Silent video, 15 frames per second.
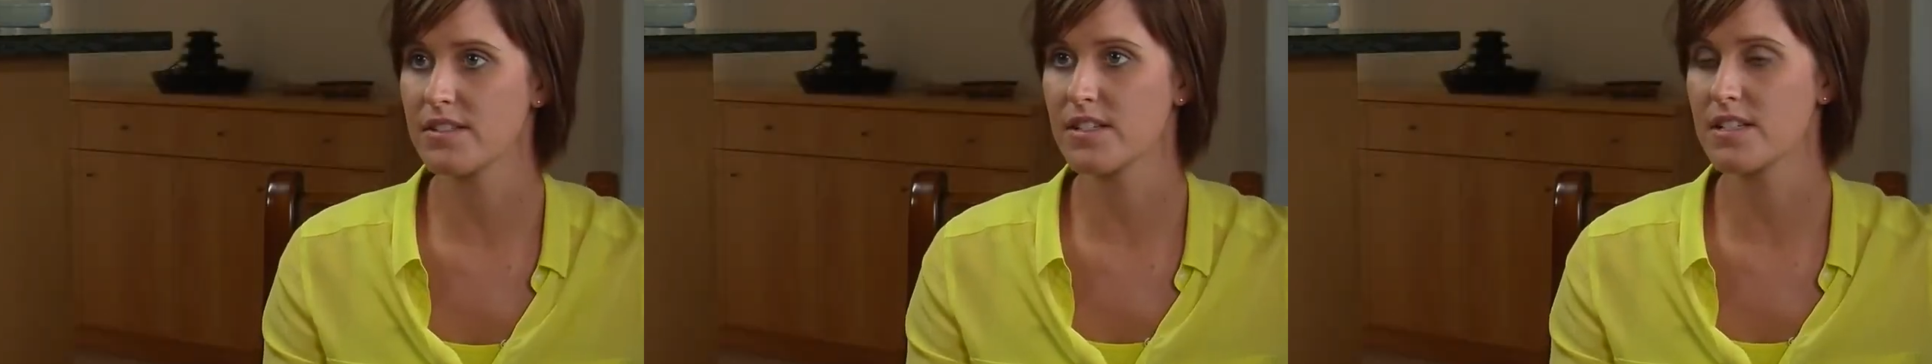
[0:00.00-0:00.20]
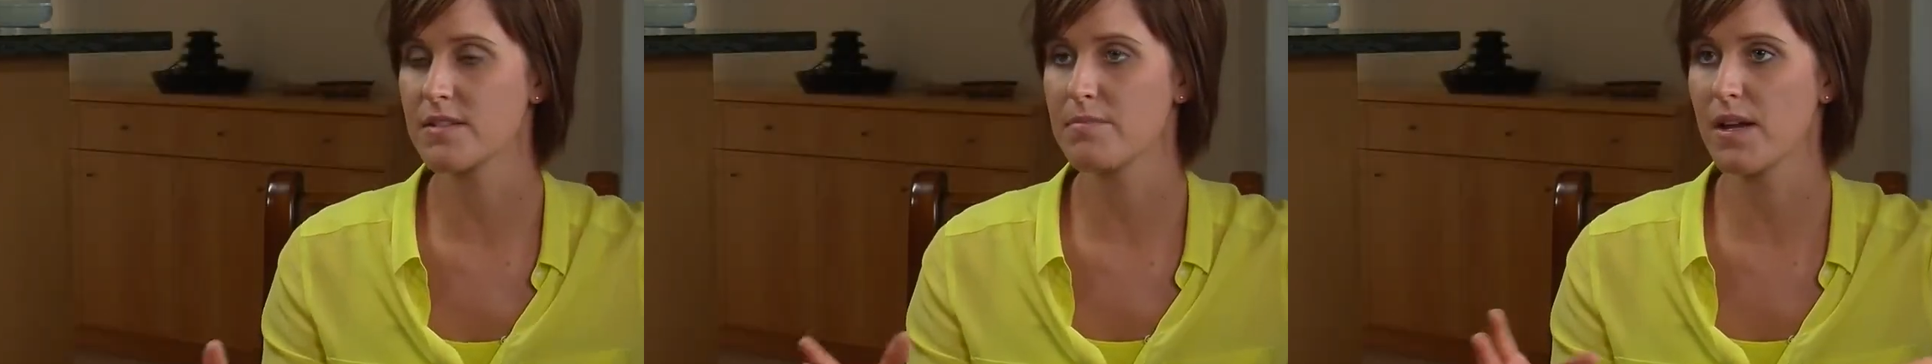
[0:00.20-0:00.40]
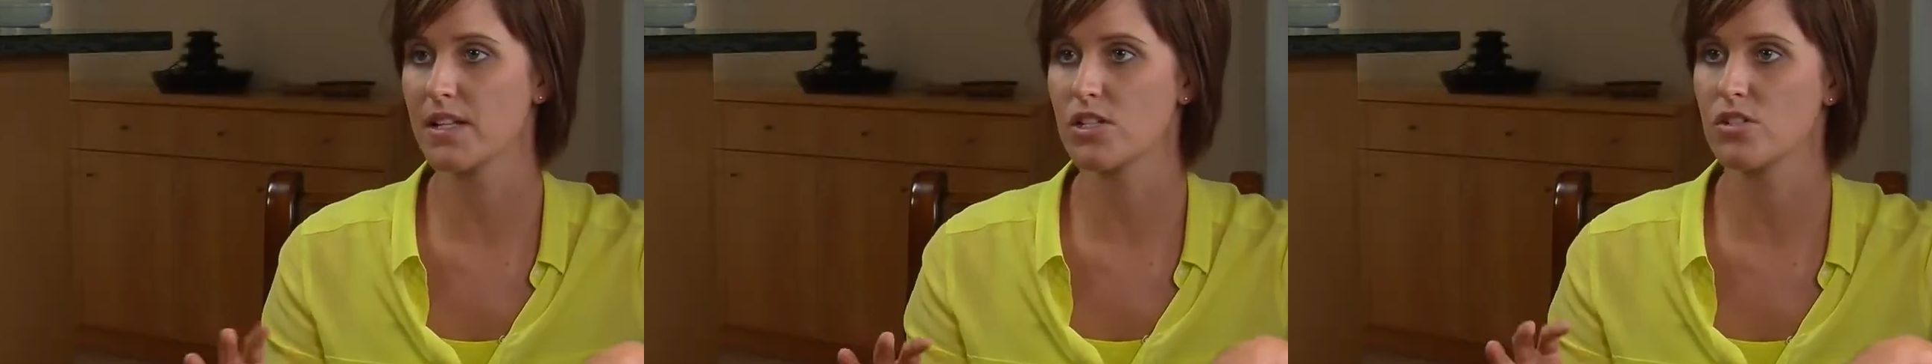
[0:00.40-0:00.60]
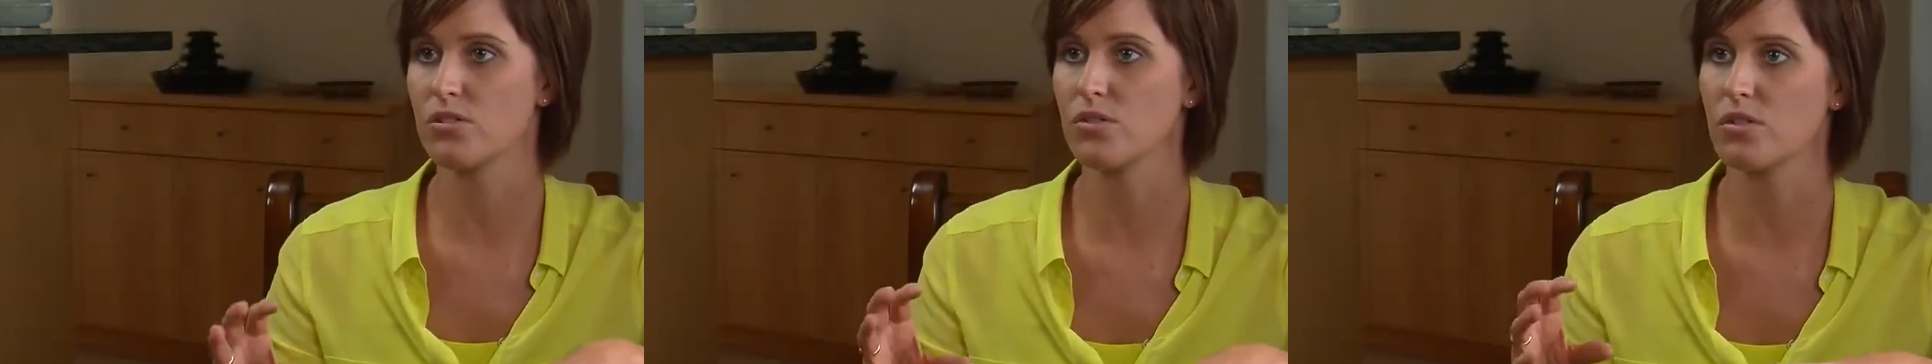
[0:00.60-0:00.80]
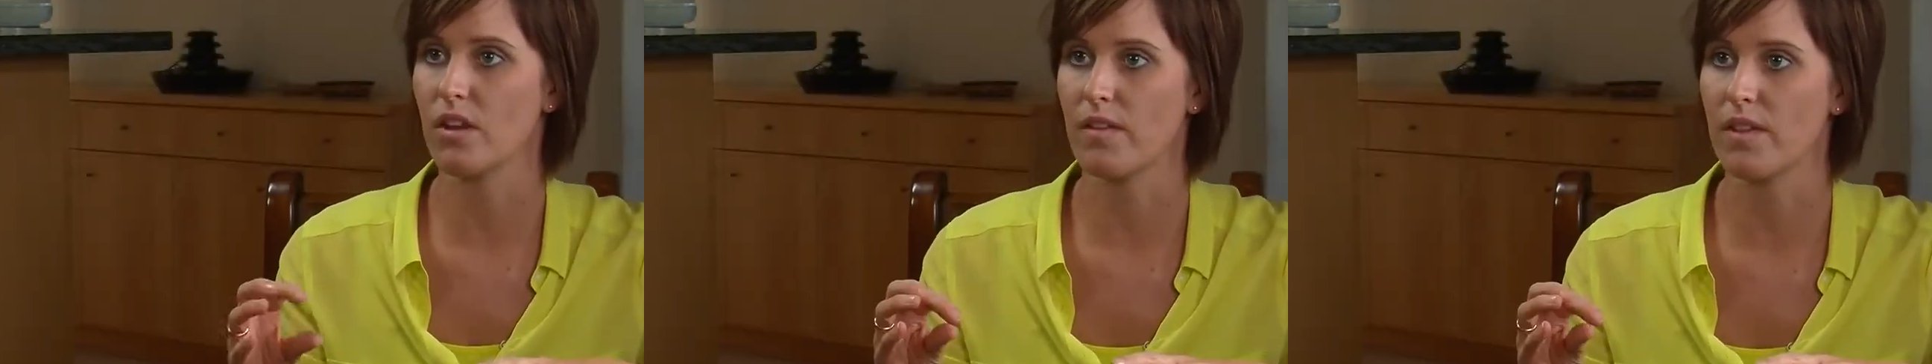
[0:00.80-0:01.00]
just make
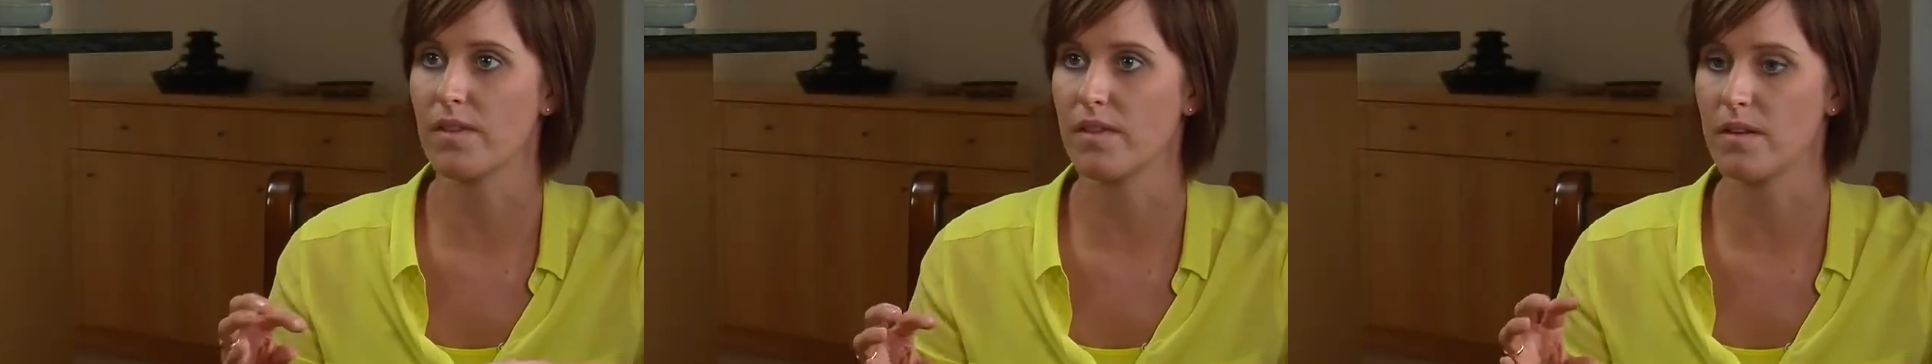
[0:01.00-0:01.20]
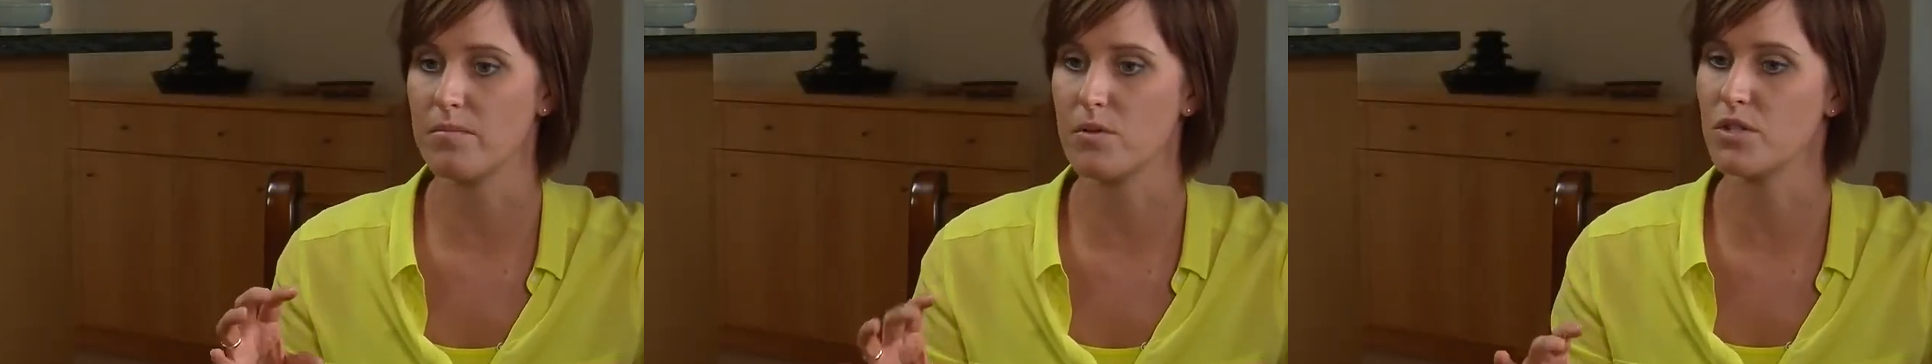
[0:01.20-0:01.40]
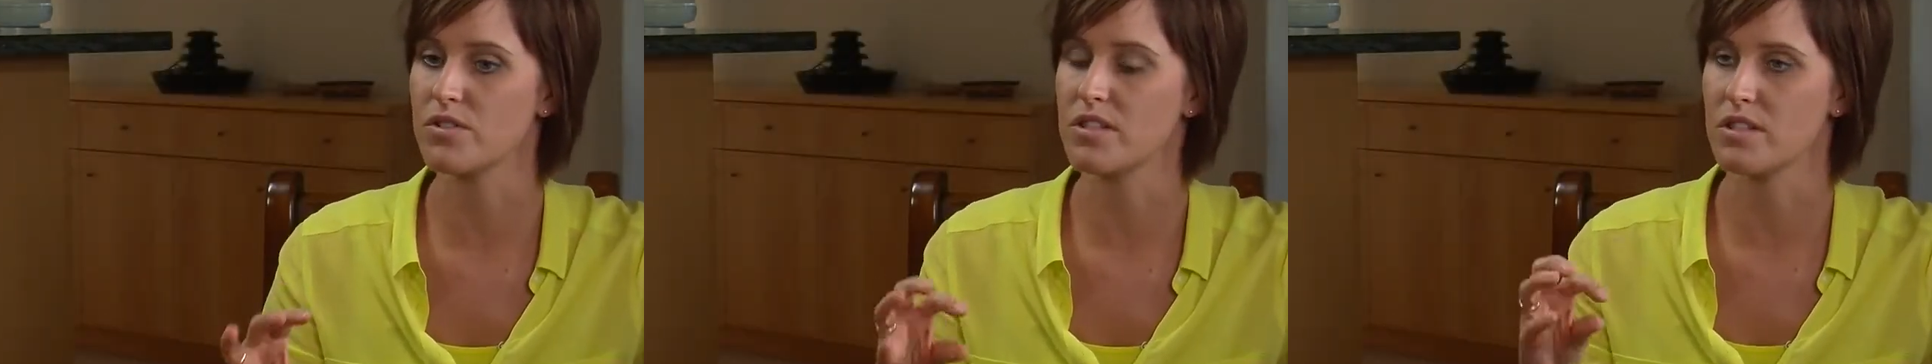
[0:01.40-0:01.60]
sure that the mousse